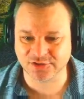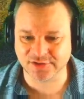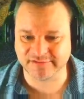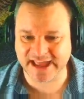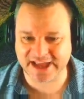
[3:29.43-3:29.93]

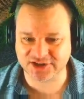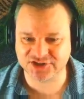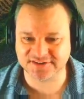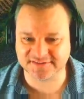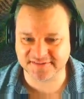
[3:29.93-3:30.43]
the
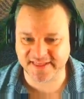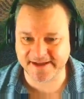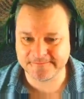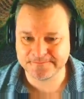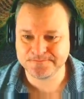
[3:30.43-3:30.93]
reactions there.
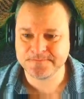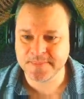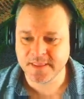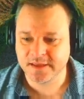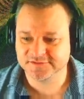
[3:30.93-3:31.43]

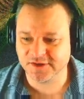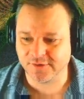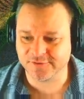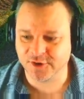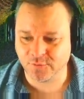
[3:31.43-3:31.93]
So
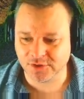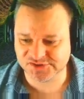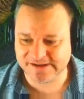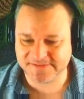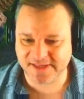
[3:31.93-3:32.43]
I've got to watch
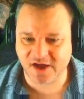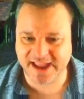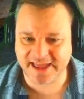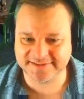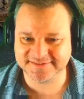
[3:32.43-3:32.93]
out for that
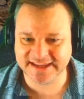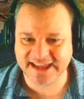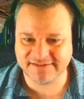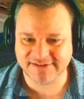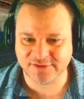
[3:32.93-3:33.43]
IS
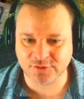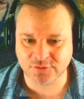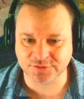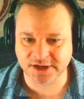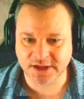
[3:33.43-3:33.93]
sneaking around the
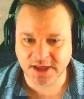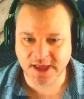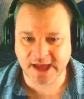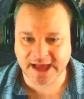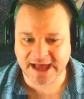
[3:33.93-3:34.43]
corner.
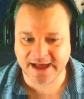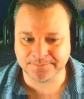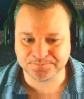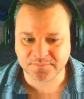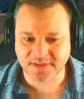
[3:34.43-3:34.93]

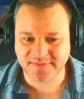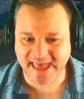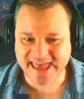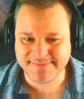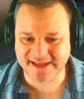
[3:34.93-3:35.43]
The
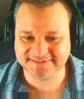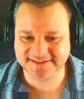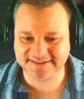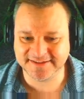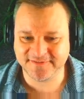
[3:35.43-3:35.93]

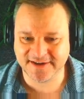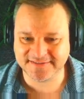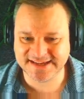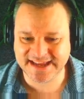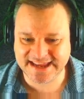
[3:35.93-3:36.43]

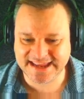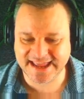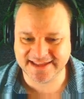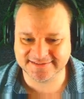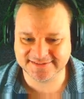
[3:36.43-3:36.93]

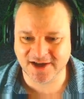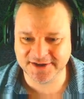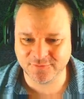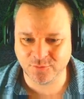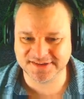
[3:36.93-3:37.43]
AMX-65T is
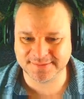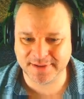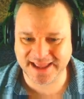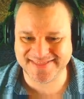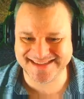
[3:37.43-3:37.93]
kind of wanting to
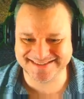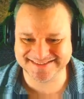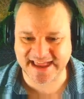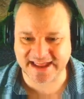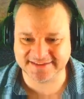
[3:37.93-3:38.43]
play the
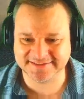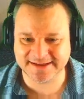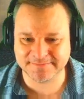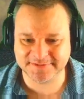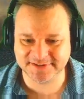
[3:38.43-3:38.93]
exact
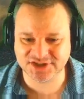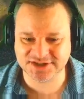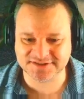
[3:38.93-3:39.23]
same position as